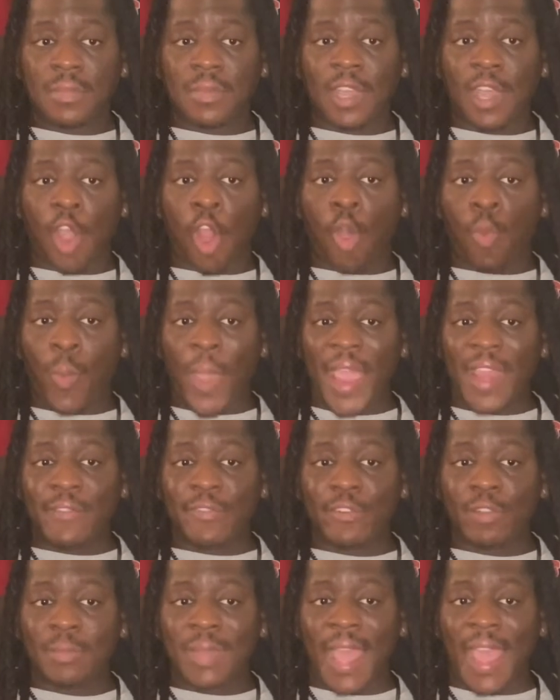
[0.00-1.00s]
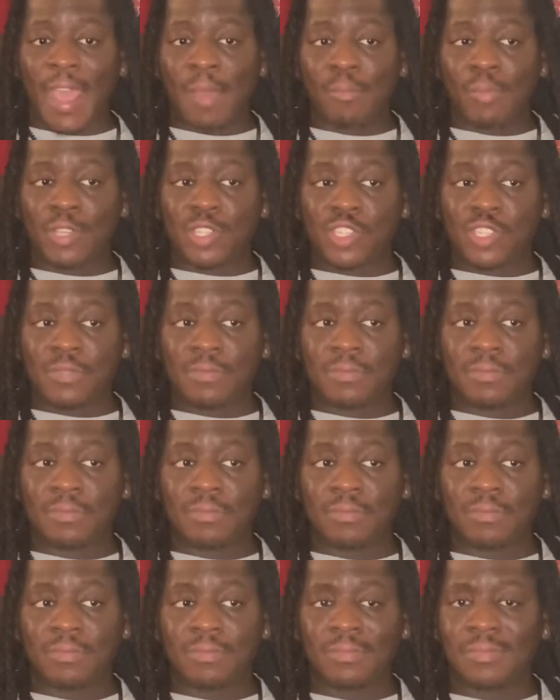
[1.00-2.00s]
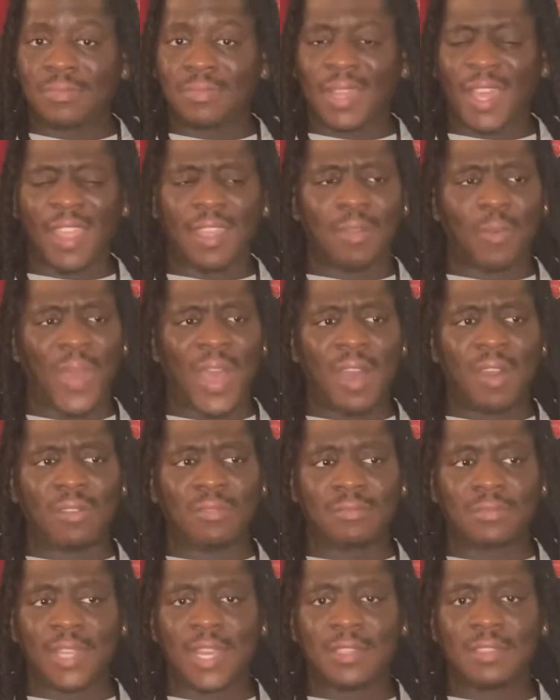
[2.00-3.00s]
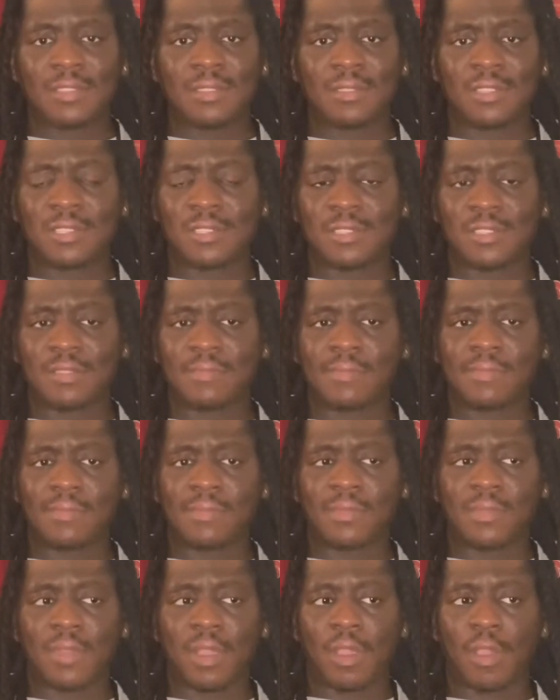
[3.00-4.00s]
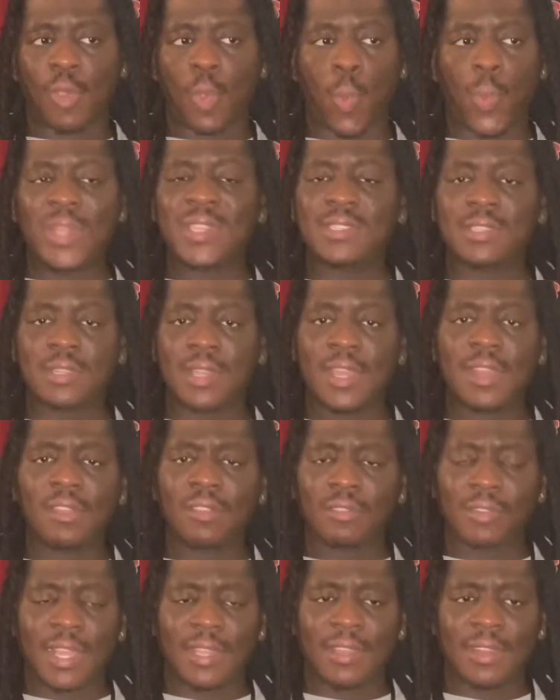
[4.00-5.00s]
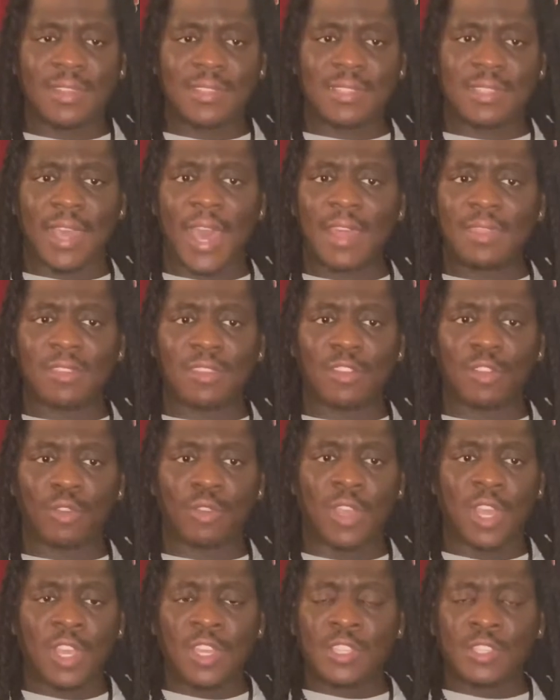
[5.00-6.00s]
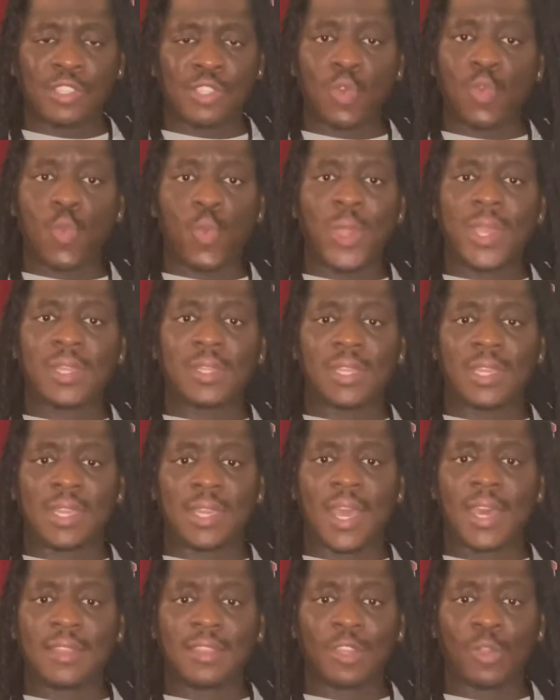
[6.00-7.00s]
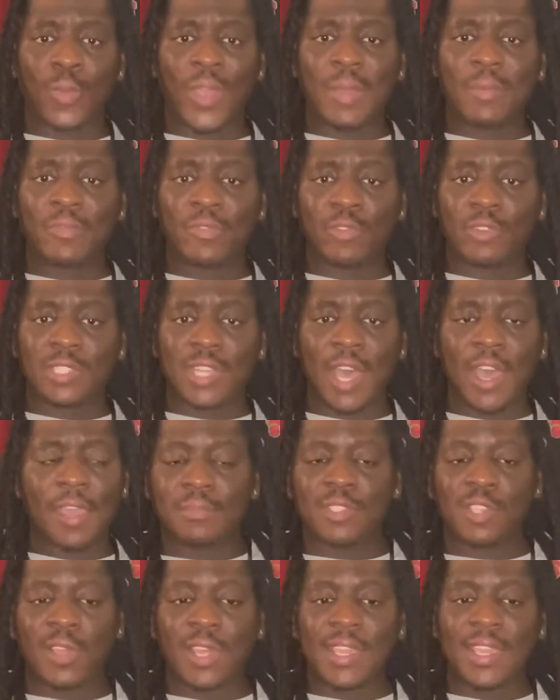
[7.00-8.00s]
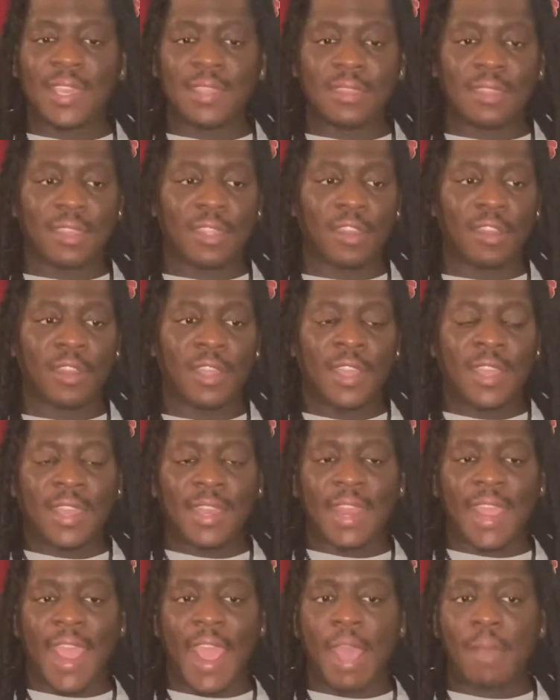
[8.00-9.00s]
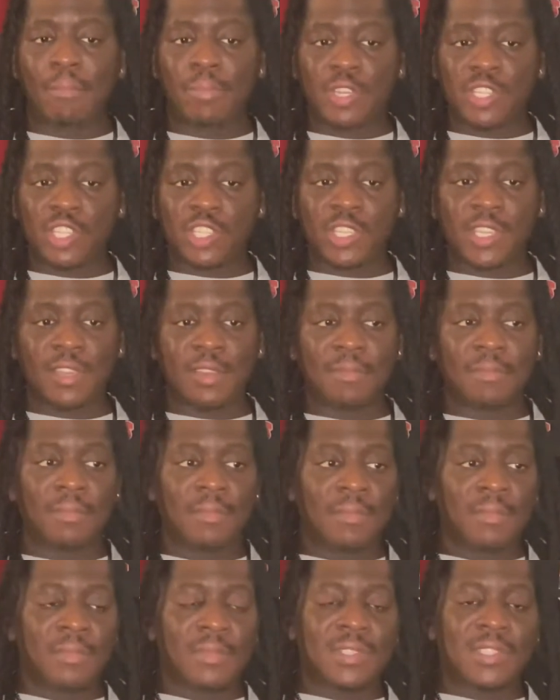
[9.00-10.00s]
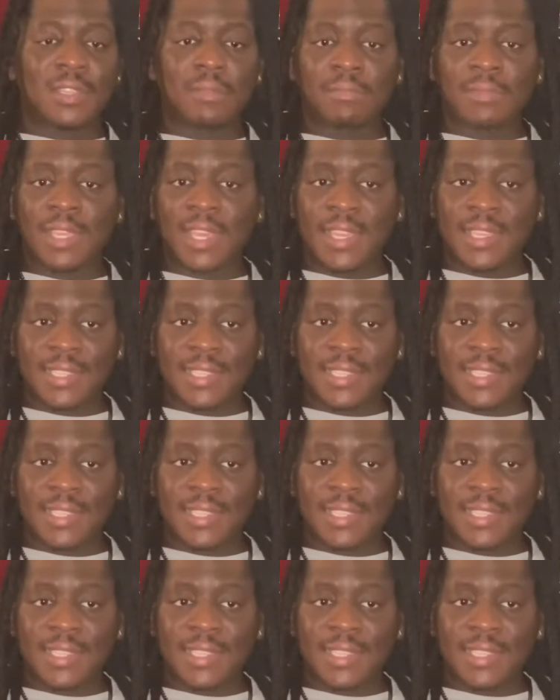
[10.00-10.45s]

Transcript: are waiting for them to ambush them. Like, wow, that's this coincidental that they just got there so quickly and got there way before time. So they get there, they ambush them, some things